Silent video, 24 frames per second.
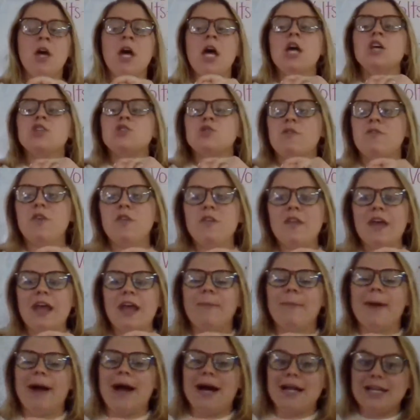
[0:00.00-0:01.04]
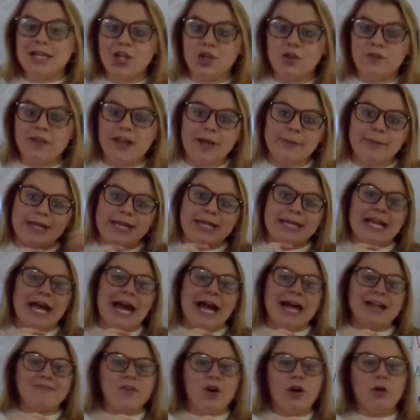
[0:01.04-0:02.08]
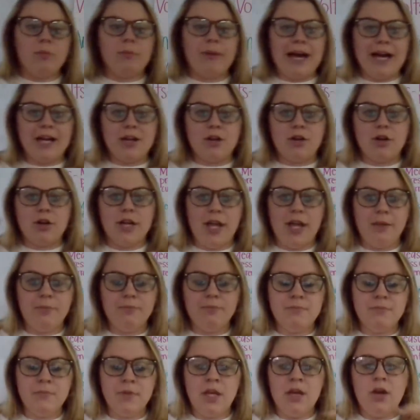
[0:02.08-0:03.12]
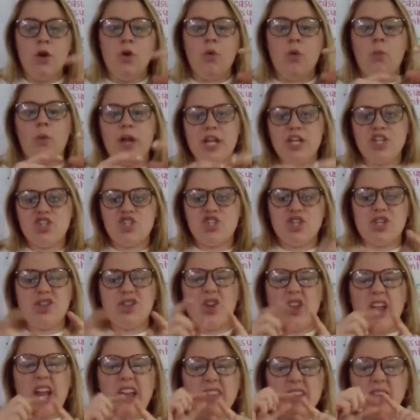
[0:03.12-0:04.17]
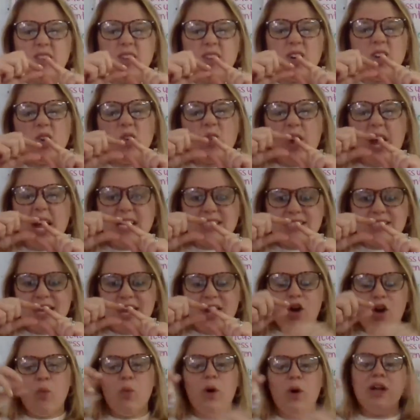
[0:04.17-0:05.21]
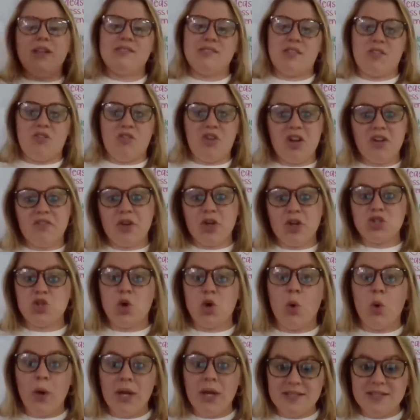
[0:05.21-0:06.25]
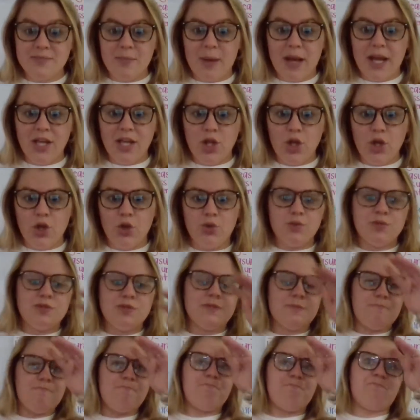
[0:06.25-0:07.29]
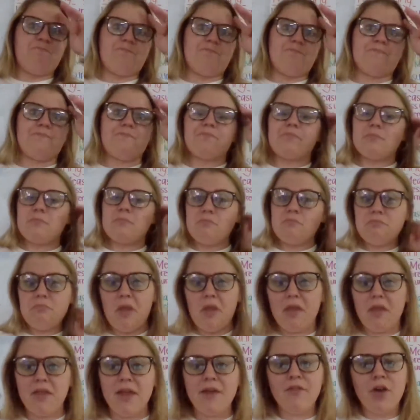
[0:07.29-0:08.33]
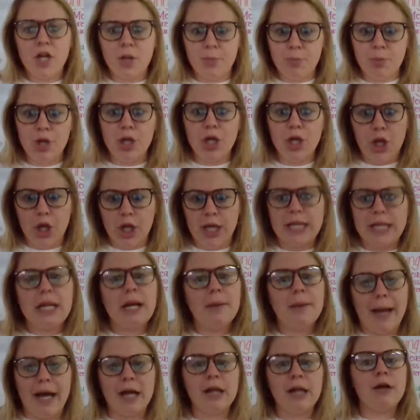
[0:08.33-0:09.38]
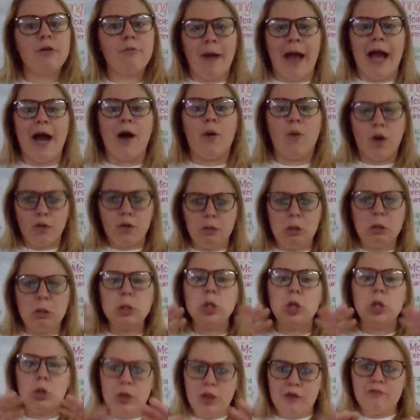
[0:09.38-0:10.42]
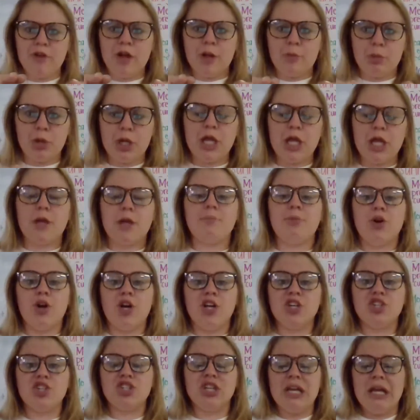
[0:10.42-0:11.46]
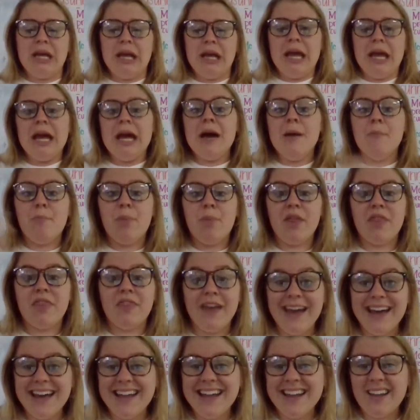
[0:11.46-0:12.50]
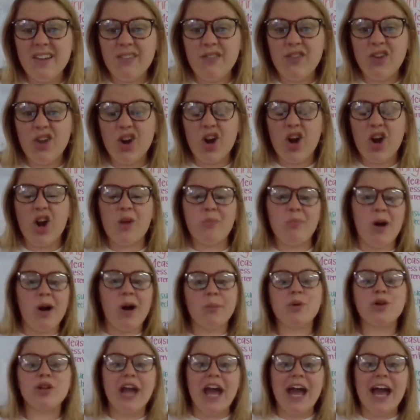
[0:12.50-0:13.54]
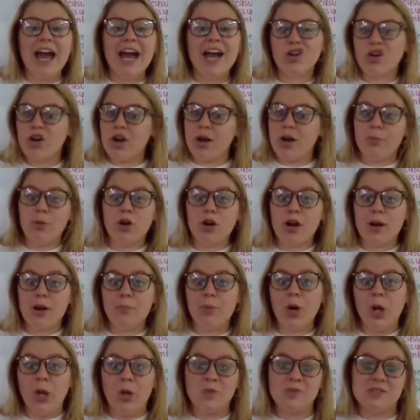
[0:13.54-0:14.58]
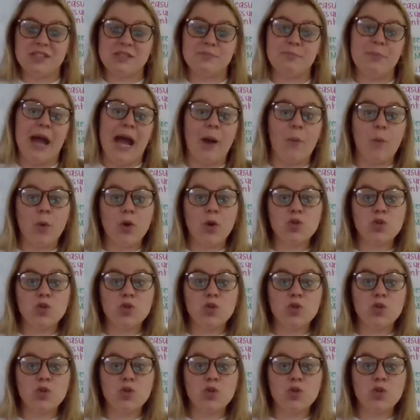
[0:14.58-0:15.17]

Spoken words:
So if you think about it, you think about a 9-volt battery, which they're like the little rectangle ones that a lot of your toys might use. They've got a pretty good amount of power. They've got a pretty good push. But then if your mom or dad or grandma or grandpa uses power